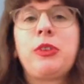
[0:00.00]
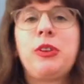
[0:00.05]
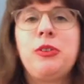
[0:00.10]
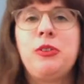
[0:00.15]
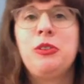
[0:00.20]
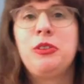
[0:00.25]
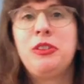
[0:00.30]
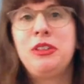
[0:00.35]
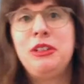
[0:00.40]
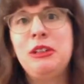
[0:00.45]

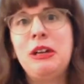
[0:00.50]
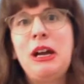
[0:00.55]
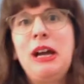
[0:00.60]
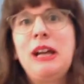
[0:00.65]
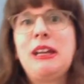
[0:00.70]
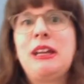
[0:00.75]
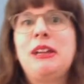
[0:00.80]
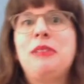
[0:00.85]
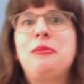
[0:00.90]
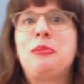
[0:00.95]
You see, I
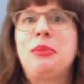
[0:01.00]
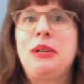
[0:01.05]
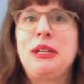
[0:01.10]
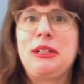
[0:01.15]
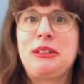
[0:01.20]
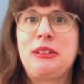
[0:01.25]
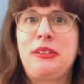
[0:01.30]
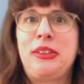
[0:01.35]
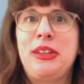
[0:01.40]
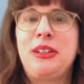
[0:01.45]
can
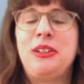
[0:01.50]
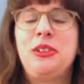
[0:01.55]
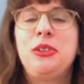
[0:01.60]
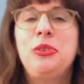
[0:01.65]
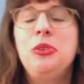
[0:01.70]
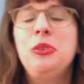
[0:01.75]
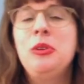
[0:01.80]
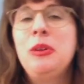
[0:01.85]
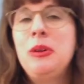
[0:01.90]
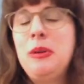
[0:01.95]
practice that
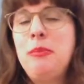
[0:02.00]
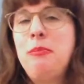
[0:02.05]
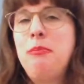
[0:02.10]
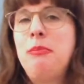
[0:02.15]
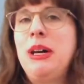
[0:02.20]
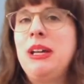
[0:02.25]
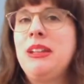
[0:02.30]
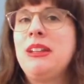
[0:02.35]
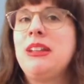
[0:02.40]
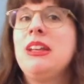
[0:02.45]
too,
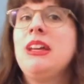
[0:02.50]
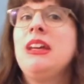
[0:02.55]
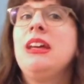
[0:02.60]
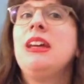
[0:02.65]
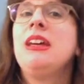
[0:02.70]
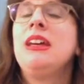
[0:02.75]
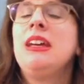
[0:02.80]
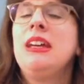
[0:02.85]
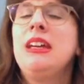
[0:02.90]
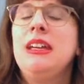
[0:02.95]
but
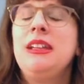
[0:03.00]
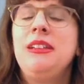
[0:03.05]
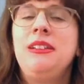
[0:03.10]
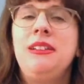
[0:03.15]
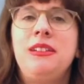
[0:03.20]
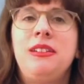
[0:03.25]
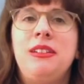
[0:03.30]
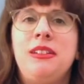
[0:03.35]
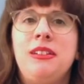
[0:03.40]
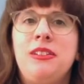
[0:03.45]

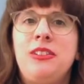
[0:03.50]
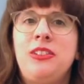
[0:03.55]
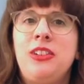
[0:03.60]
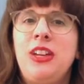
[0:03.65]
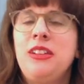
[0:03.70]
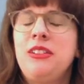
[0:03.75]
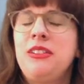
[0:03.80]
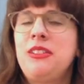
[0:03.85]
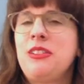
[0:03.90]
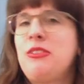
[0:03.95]
it's
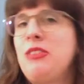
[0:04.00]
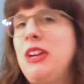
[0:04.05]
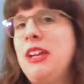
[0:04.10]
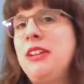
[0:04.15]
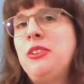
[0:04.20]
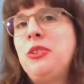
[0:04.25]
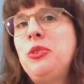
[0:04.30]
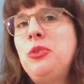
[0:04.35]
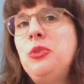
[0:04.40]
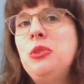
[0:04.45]
just a
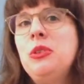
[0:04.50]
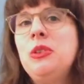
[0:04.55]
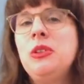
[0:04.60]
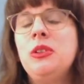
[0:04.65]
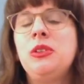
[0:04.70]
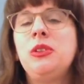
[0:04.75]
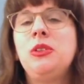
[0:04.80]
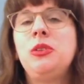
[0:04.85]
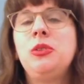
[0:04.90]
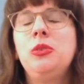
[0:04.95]
great tool
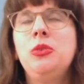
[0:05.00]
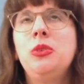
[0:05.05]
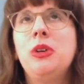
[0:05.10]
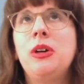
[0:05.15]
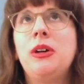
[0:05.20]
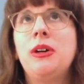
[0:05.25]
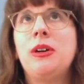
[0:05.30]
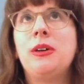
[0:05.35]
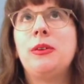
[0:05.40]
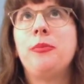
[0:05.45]
to
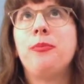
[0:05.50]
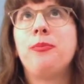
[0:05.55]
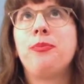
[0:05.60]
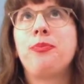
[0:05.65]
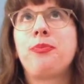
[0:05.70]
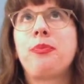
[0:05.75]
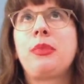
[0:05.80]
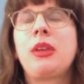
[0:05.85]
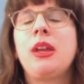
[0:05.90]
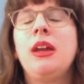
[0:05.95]

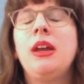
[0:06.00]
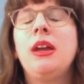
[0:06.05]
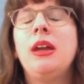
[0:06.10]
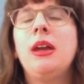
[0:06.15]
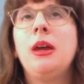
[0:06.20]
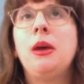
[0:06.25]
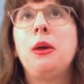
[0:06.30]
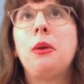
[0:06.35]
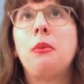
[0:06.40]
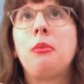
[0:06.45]

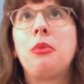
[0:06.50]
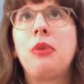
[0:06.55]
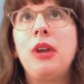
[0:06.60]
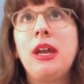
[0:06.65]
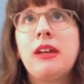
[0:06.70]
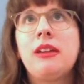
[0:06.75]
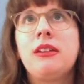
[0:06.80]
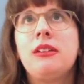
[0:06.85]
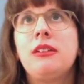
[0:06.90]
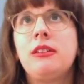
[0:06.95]

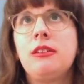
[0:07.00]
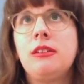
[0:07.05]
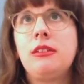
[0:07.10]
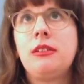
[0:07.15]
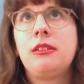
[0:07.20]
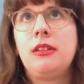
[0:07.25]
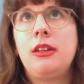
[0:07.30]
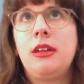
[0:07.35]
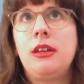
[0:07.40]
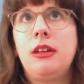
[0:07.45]

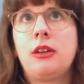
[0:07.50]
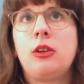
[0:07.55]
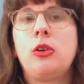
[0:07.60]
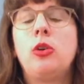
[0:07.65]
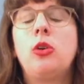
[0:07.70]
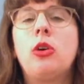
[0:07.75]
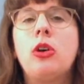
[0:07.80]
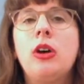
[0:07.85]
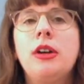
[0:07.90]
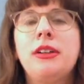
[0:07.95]
practice
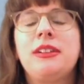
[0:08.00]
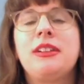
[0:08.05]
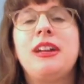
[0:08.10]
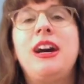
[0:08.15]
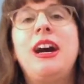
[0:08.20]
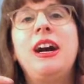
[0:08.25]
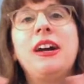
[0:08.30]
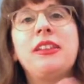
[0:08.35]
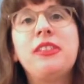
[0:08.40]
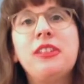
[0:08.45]
chords
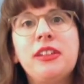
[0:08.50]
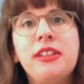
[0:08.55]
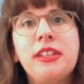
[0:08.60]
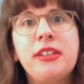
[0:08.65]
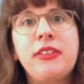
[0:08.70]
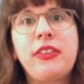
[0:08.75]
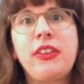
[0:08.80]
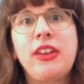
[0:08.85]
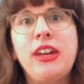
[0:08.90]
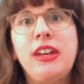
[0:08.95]
other
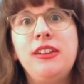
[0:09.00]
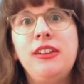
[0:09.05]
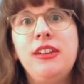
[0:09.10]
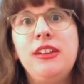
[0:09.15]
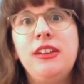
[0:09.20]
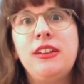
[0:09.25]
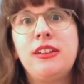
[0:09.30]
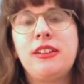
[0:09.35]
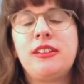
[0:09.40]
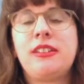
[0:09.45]
than
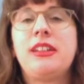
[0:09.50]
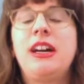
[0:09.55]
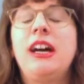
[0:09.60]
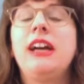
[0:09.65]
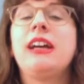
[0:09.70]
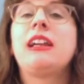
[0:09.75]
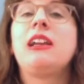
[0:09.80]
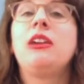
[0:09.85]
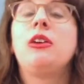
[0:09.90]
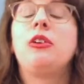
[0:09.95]
in a
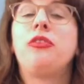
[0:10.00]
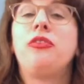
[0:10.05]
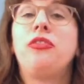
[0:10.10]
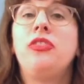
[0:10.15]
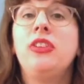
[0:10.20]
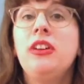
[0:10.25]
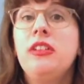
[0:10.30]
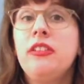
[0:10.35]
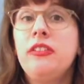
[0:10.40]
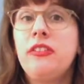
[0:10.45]
cycle of
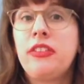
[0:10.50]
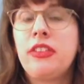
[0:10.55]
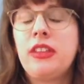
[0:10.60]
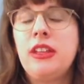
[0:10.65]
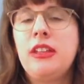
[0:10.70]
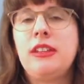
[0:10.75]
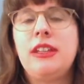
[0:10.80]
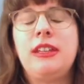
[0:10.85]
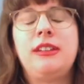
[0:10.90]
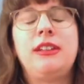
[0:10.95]
fifth
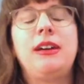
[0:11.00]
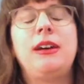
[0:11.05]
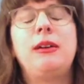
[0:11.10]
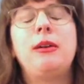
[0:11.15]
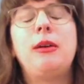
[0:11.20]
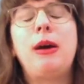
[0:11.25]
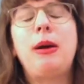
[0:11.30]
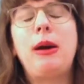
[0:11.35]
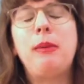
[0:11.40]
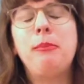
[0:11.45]
that
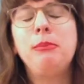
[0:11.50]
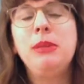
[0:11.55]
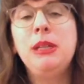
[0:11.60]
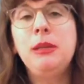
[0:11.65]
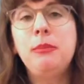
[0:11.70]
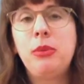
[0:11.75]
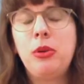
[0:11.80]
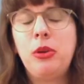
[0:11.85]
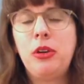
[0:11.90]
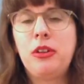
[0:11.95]
me
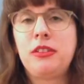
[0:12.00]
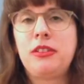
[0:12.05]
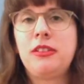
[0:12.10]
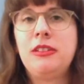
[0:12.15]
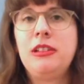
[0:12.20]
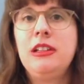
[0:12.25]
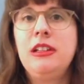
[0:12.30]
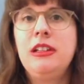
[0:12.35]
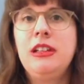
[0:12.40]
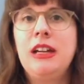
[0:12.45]

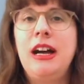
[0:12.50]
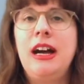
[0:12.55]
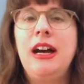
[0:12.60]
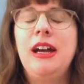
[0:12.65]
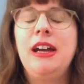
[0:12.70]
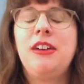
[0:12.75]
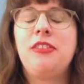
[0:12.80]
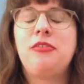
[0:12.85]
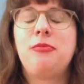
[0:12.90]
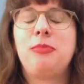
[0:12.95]
personally
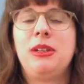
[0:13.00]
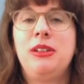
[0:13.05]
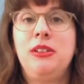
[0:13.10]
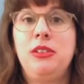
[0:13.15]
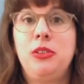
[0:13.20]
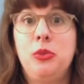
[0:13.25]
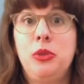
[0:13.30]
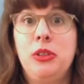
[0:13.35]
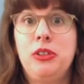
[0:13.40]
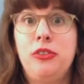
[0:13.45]
I have been
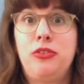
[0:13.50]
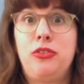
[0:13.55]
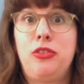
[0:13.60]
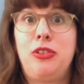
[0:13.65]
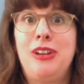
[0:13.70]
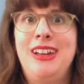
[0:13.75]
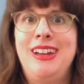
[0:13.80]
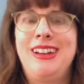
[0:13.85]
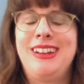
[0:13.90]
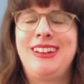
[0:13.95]
doing
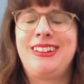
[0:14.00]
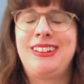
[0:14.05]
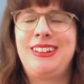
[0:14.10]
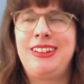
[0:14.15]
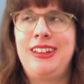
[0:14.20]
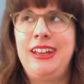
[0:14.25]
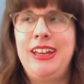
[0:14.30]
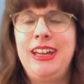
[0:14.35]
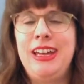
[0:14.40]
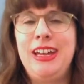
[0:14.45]
for like
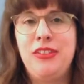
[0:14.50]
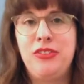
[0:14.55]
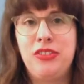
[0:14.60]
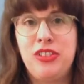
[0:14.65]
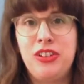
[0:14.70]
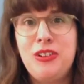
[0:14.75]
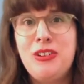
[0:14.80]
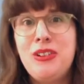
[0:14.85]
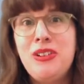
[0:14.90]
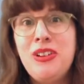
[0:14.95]

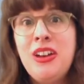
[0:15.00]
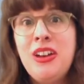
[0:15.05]
ever,